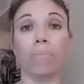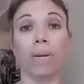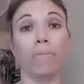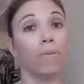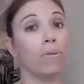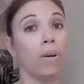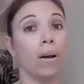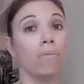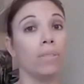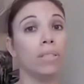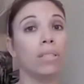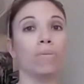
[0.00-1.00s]
My phone,
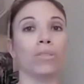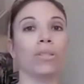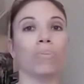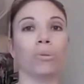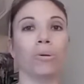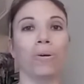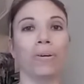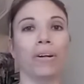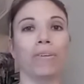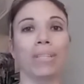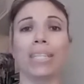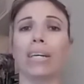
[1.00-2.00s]
obviously, which I'm recording
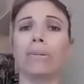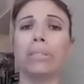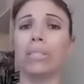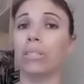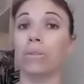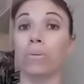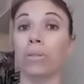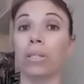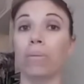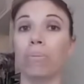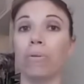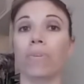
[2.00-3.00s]
on right now, is still
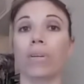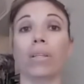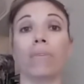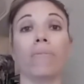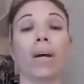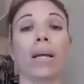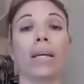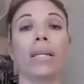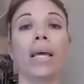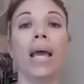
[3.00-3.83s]
working perfectly fine.